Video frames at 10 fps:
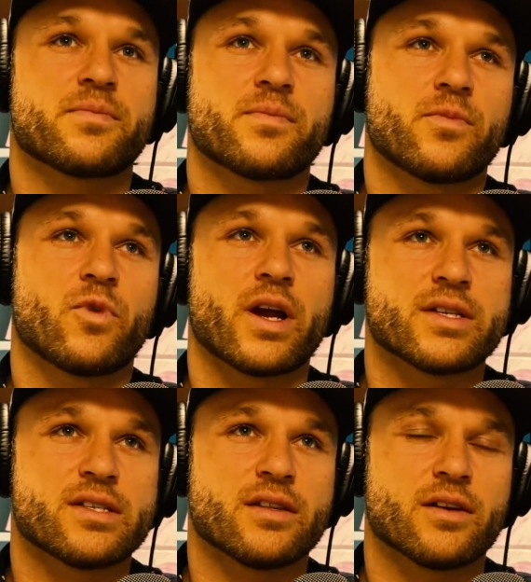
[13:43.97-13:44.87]
When I
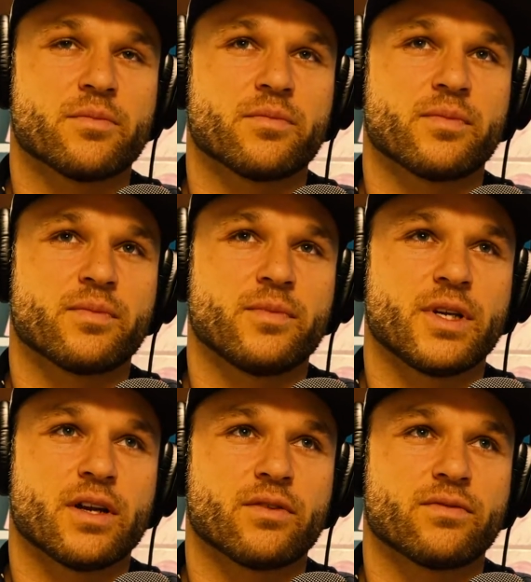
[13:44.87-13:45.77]
see them,
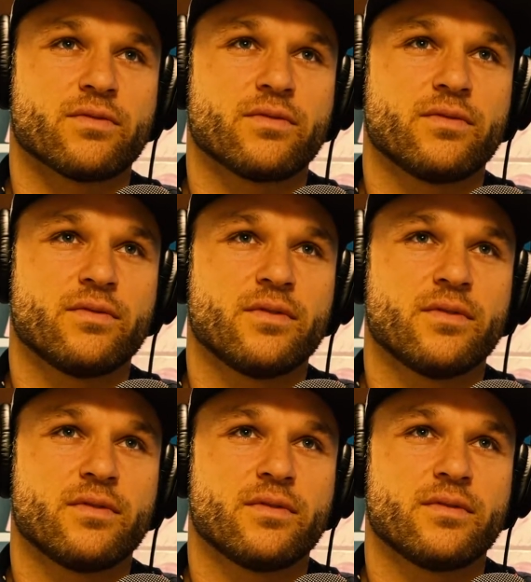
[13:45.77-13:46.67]
you know,
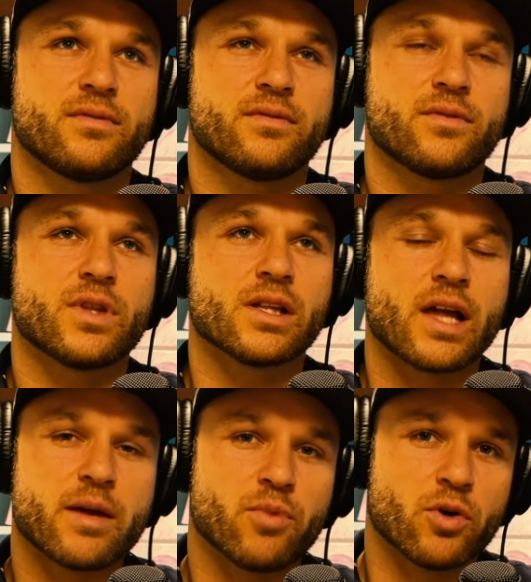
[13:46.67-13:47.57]
the
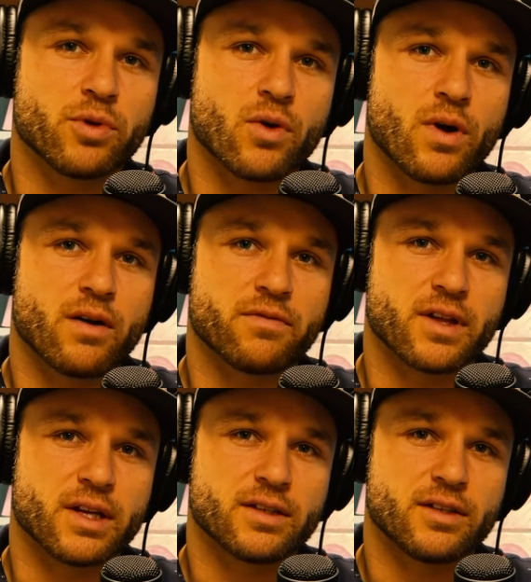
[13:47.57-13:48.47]
light bulb go off
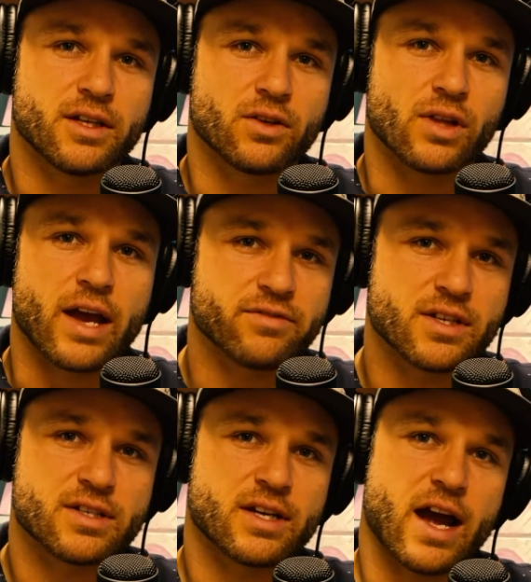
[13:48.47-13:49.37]
that, you know, life
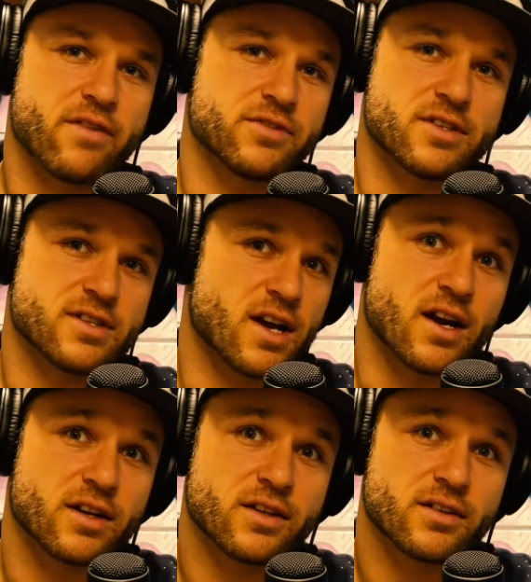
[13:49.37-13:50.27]
doesn't have to
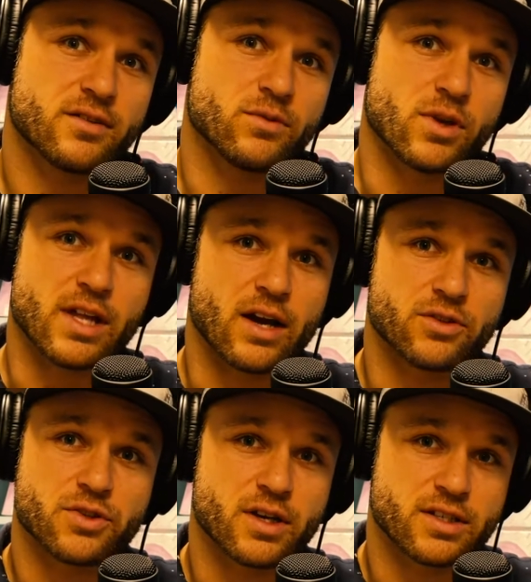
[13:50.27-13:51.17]
suck
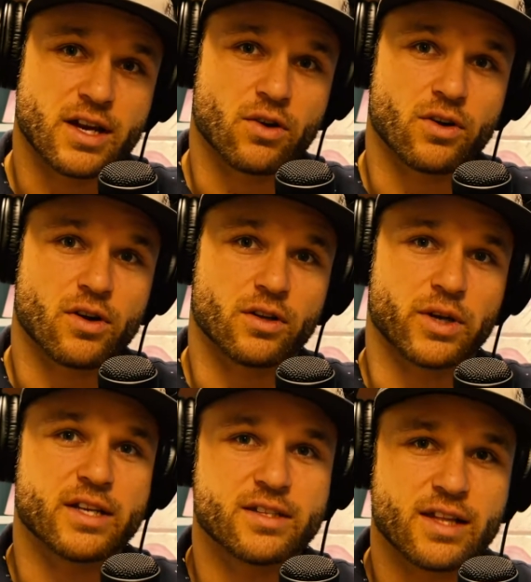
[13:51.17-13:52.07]
without drugs and alcohol.
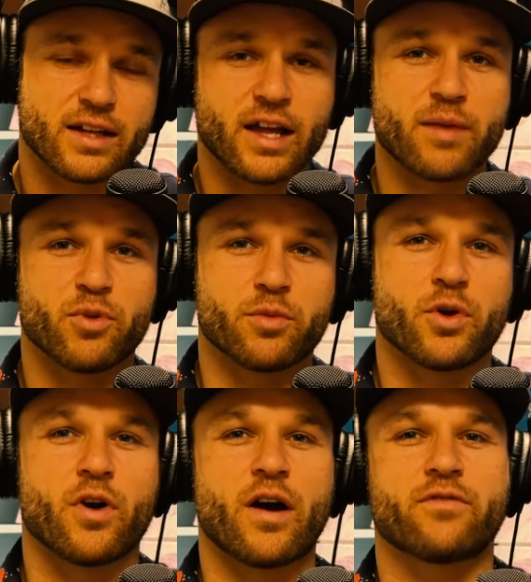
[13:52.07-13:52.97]
And I see that light bulb
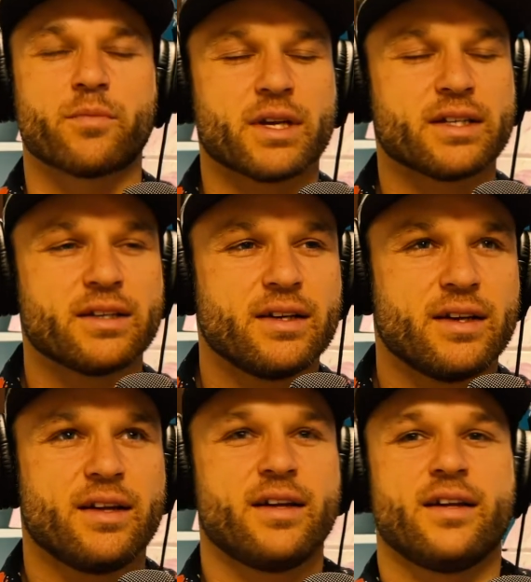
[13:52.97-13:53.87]
go off. I'm like,
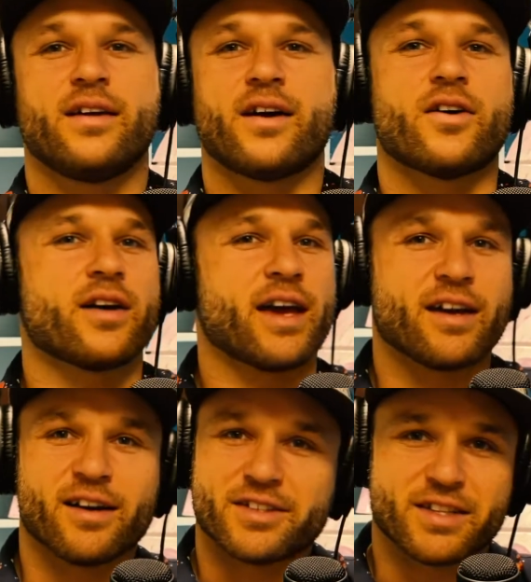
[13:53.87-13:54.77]
oh,
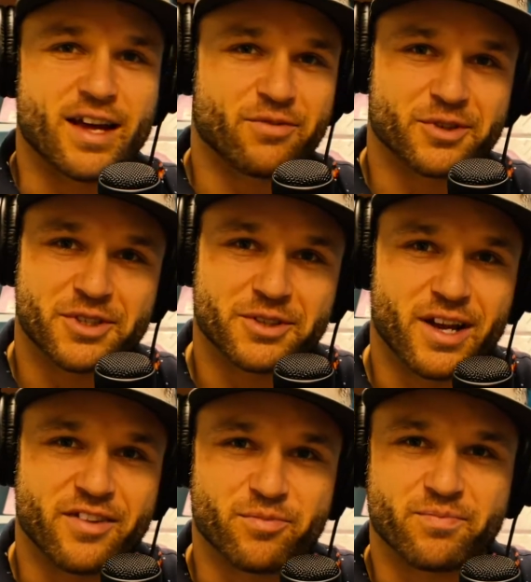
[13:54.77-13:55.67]
hang on to that for dear
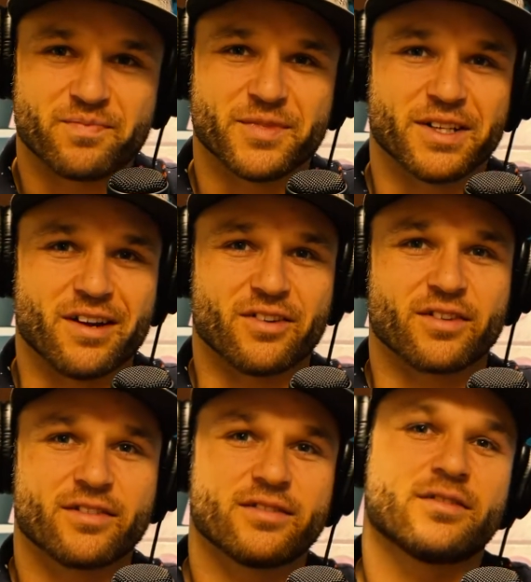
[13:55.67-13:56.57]
life, you know,
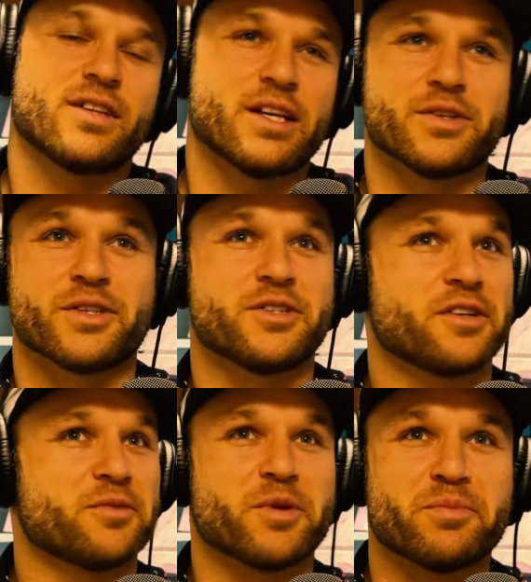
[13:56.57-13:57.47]
ladies and
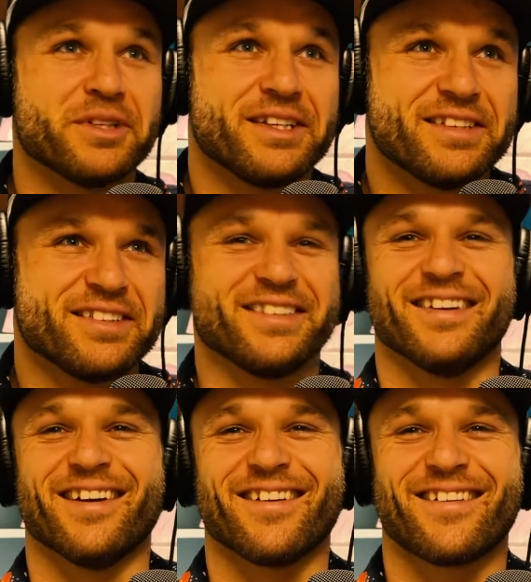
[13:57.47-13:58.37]
gentlemen, please, you know.